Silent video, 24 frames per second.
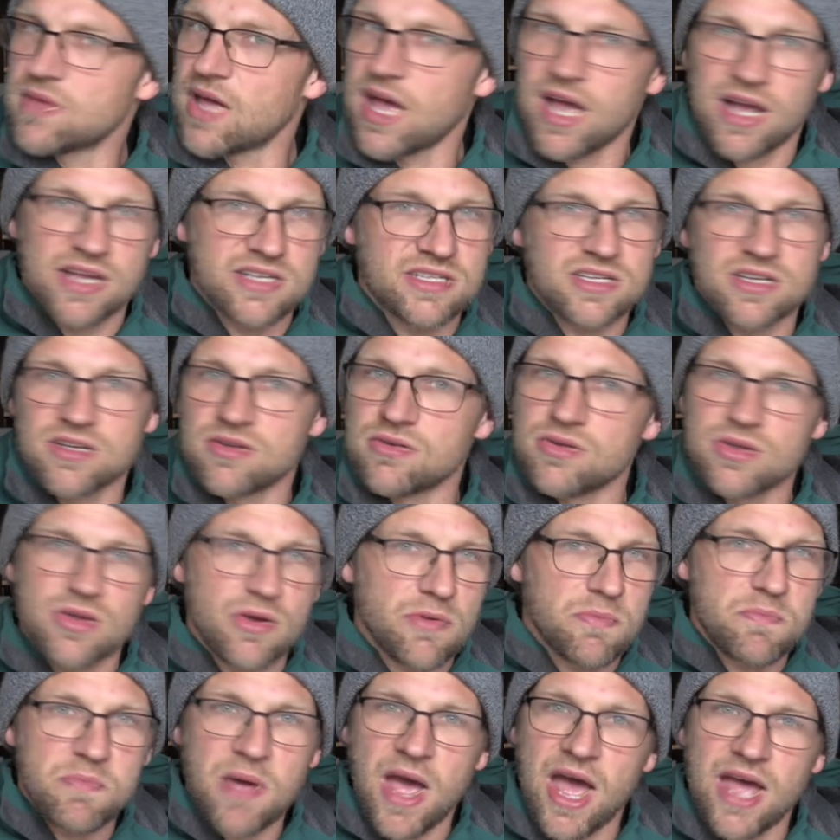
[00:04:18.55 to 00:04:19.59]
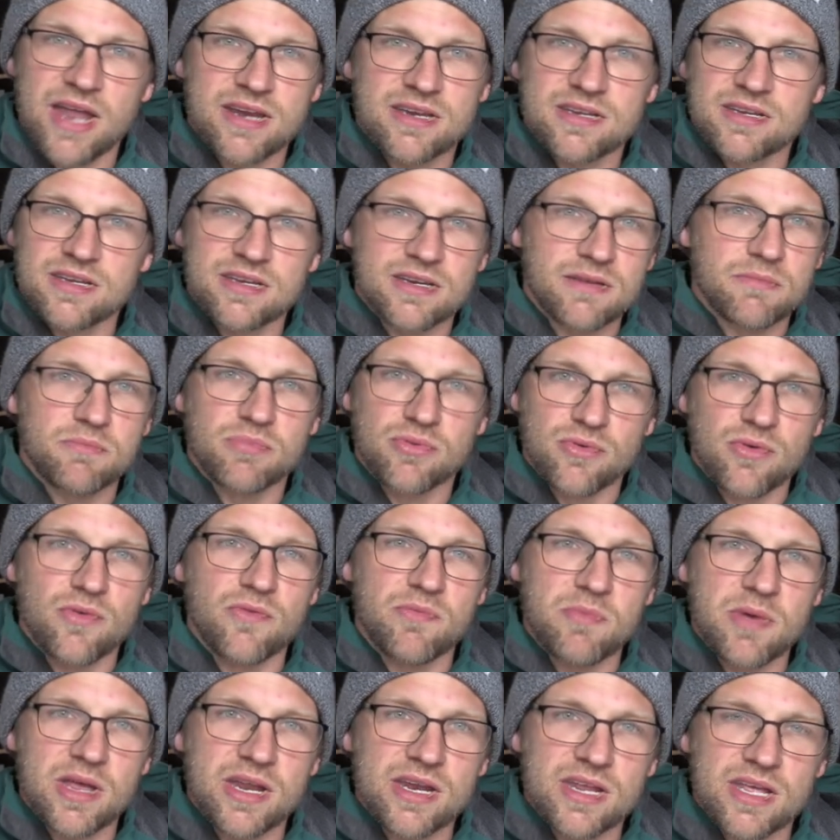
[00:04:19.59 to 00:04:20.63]
execute your patented
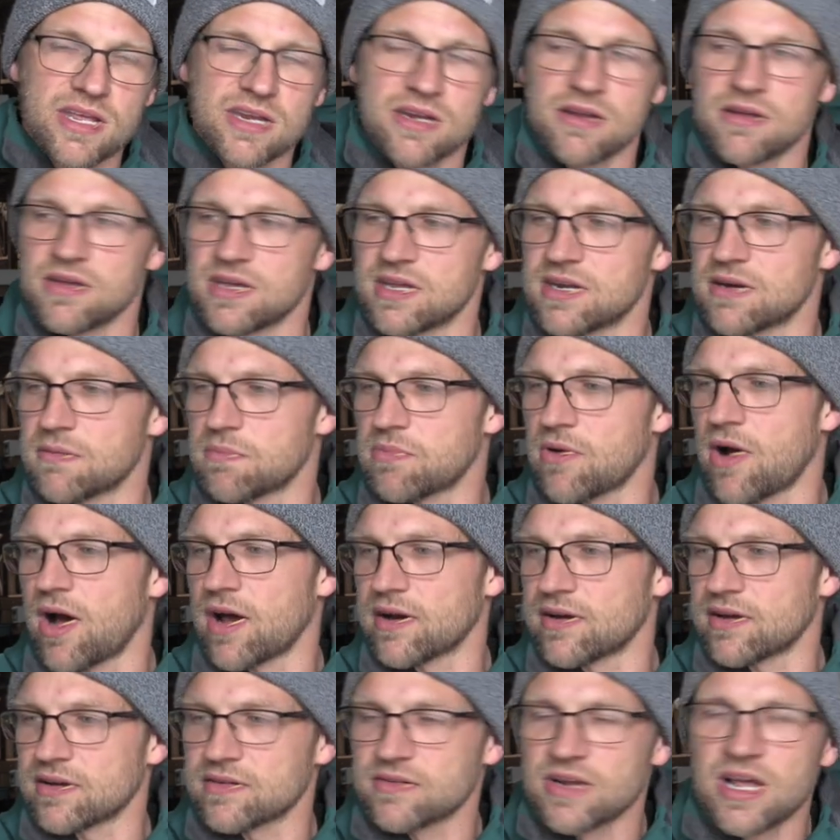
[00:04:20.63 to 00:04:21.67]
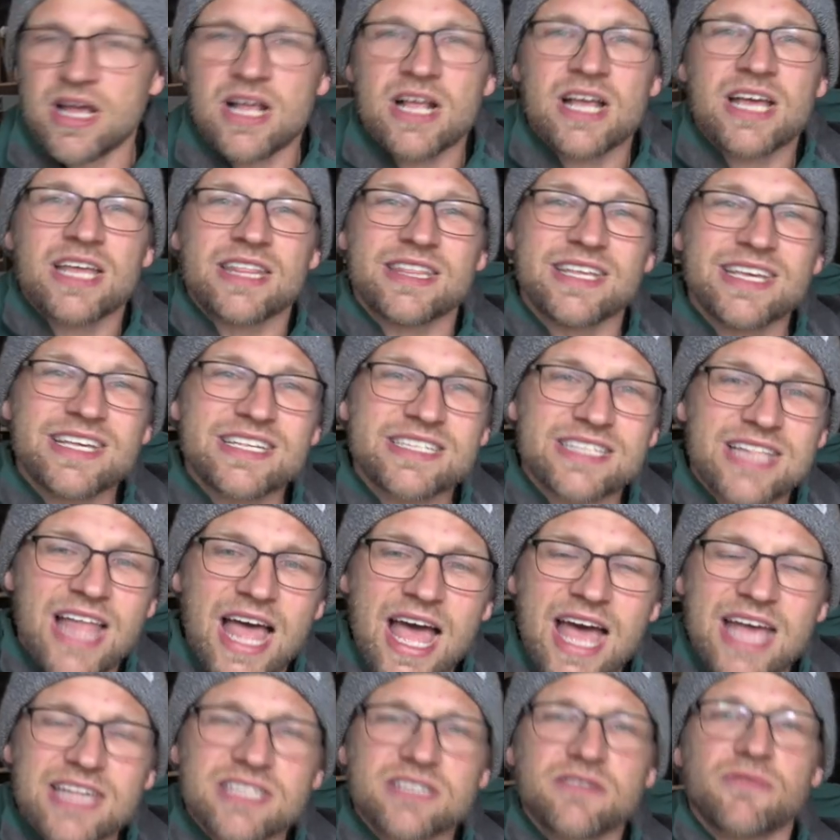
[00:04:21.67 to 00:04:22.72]
improvement in a, in a product. These
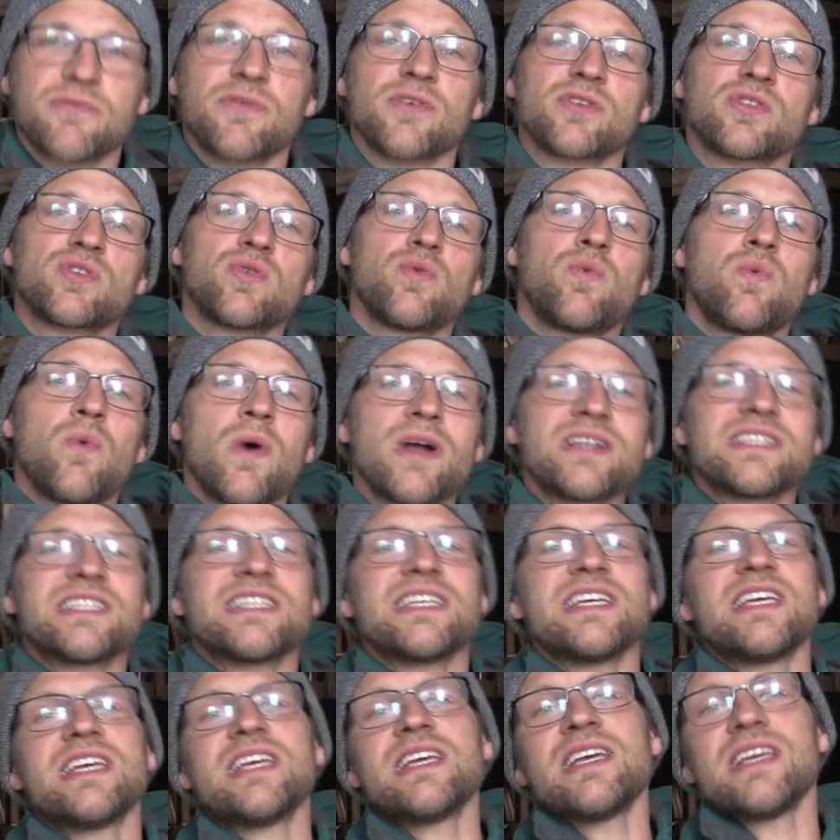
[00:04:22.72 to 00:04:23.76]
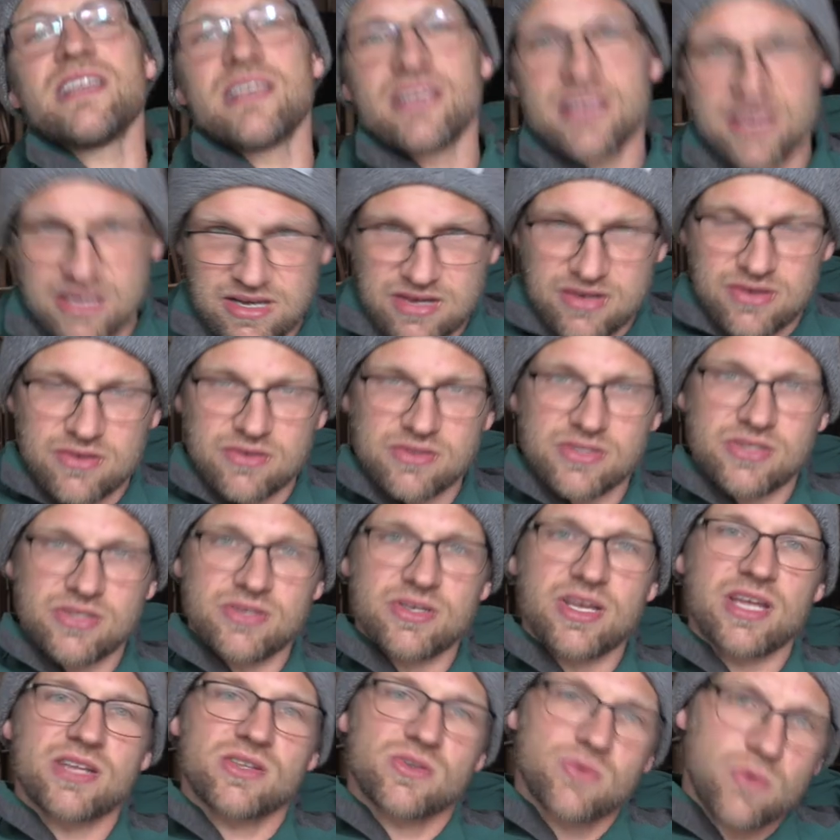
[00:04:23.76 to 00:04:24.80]
last for 20 years. You
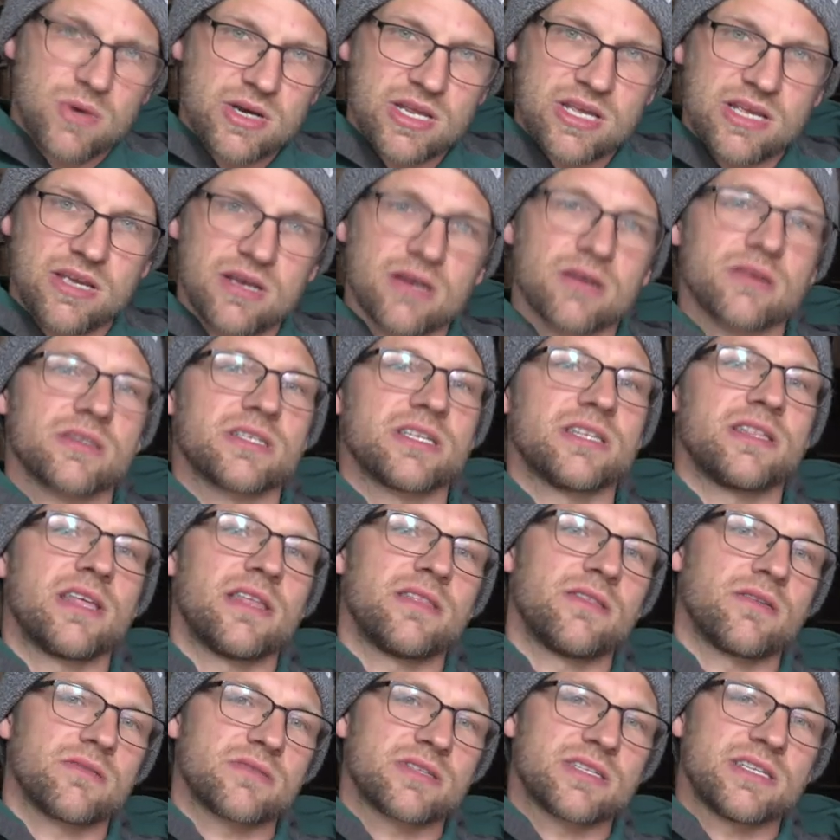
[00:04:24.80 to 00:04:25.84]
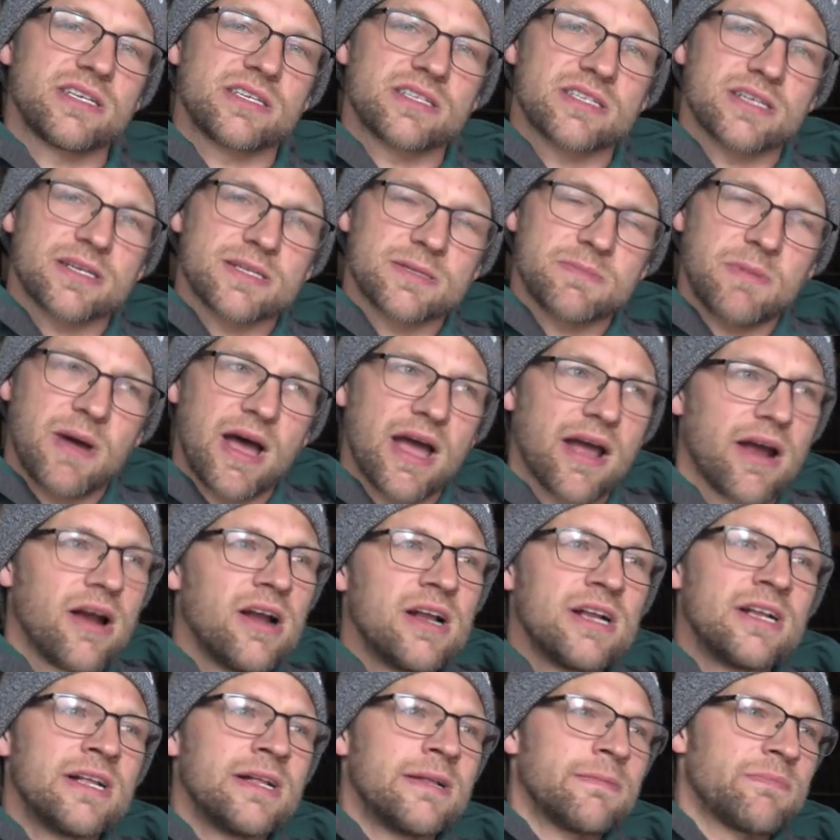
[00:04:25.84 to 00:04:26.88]
get 20 years and then those things expire.
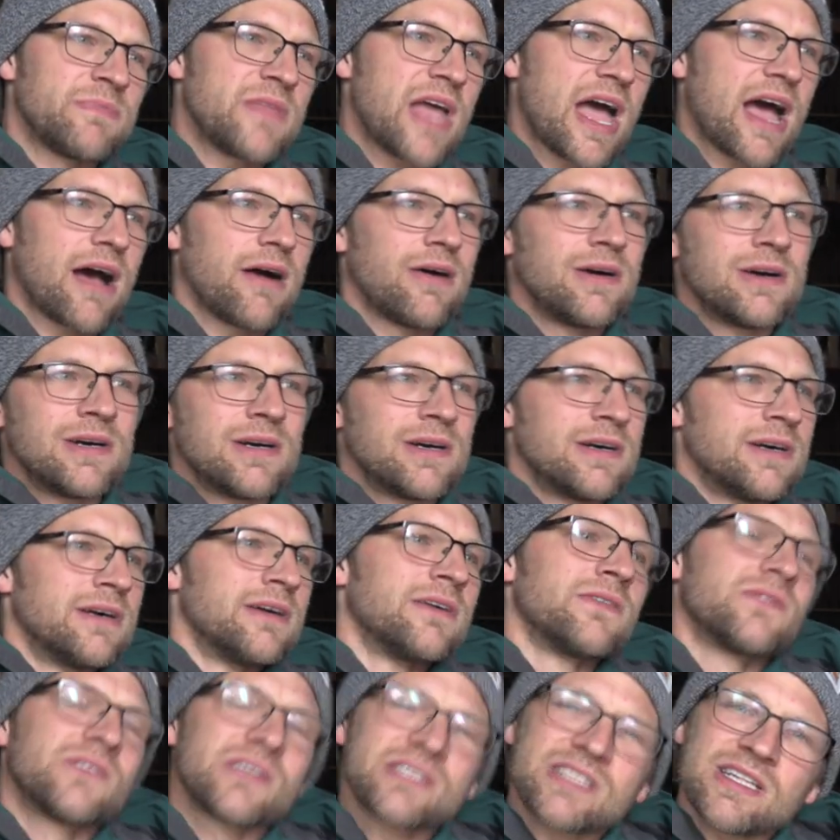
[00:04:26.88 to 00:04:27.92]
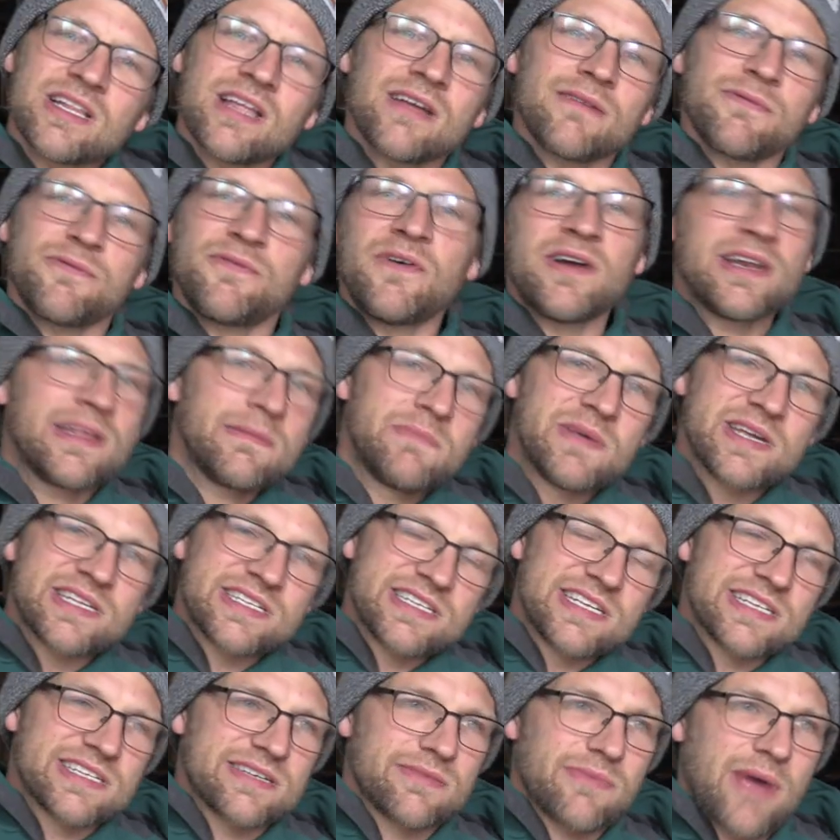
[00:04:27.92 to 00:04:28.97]
Now, there's a lot of funny
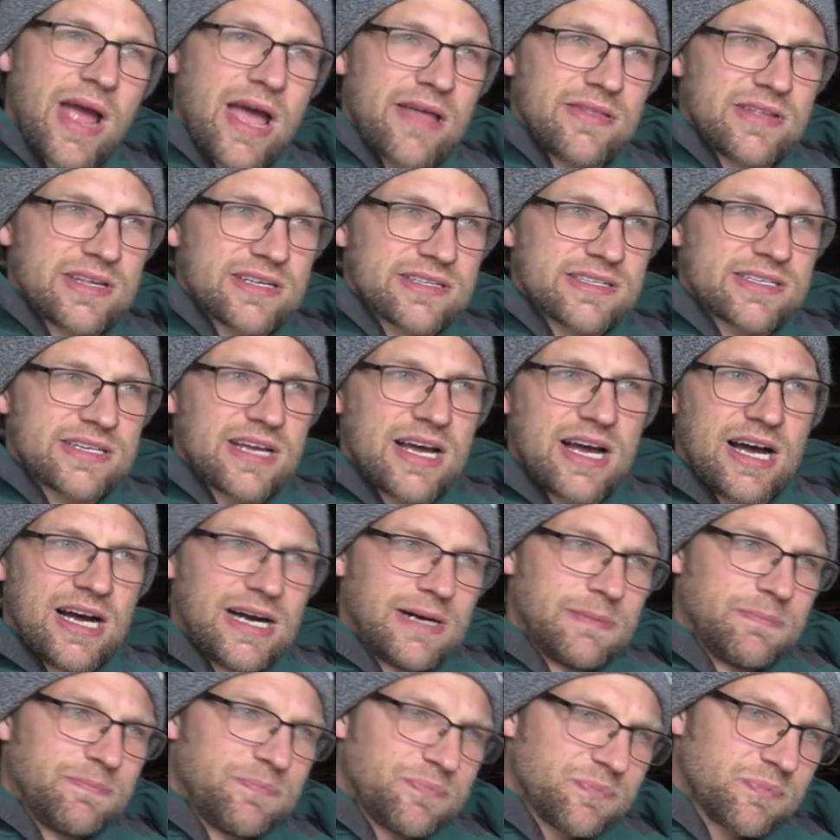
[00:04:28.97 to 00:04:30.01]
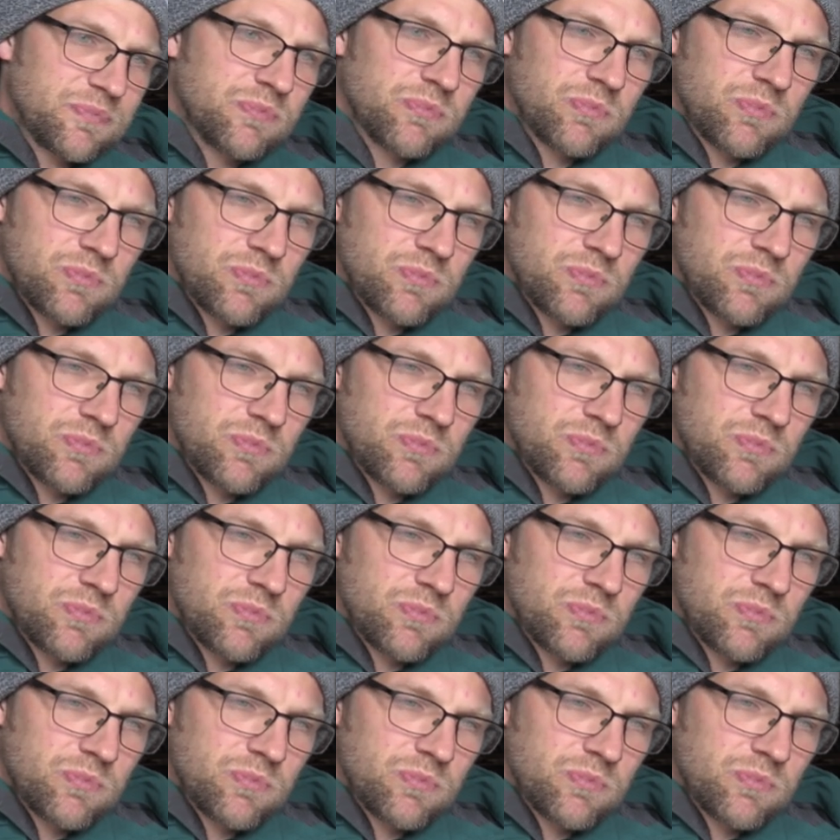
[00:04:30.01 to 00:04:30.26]
business around this. Um,